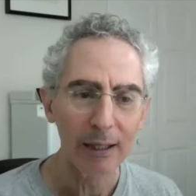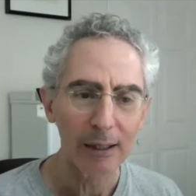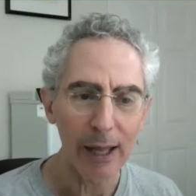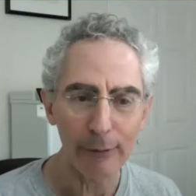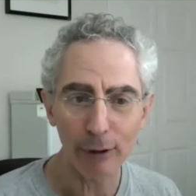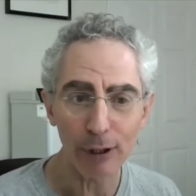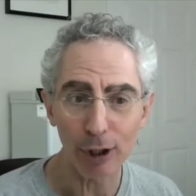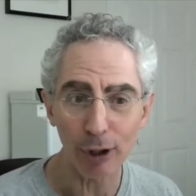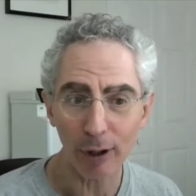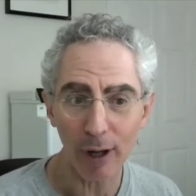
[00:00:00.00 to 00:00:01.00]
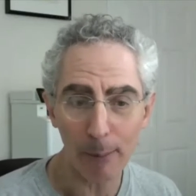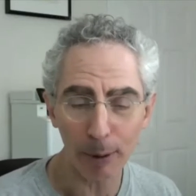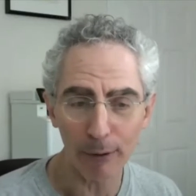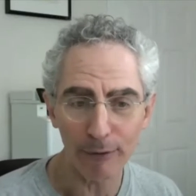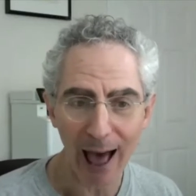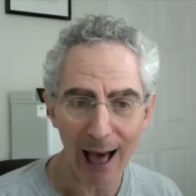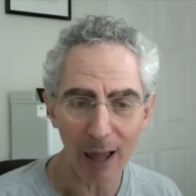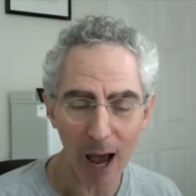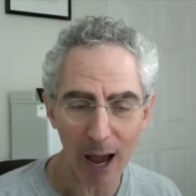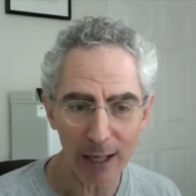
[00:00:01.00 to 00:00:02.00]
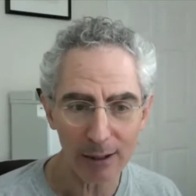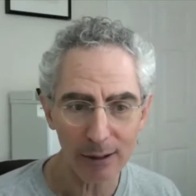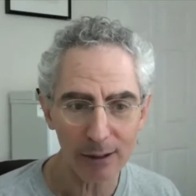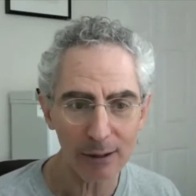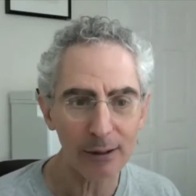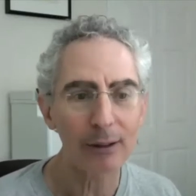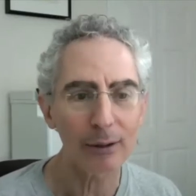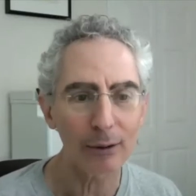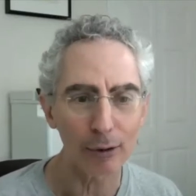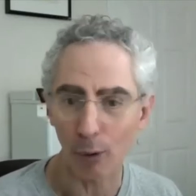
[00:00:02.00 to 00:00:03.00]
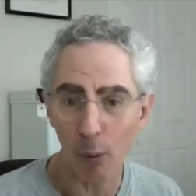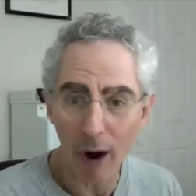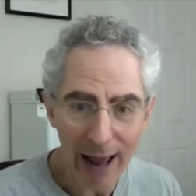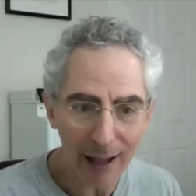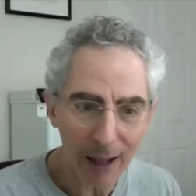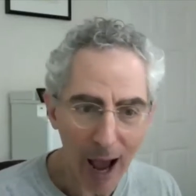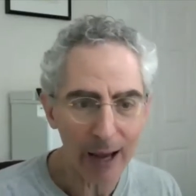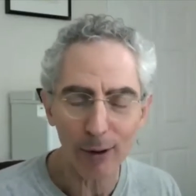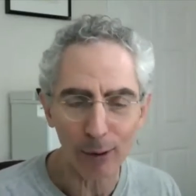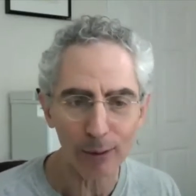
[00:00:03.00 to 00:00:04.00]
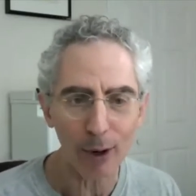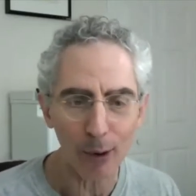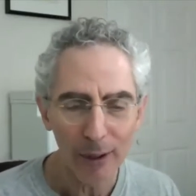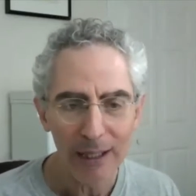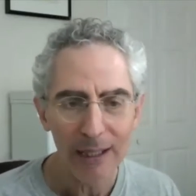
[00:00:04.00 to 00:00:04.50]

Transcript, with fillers: leverage your couple of allies or your one ally, or, you know,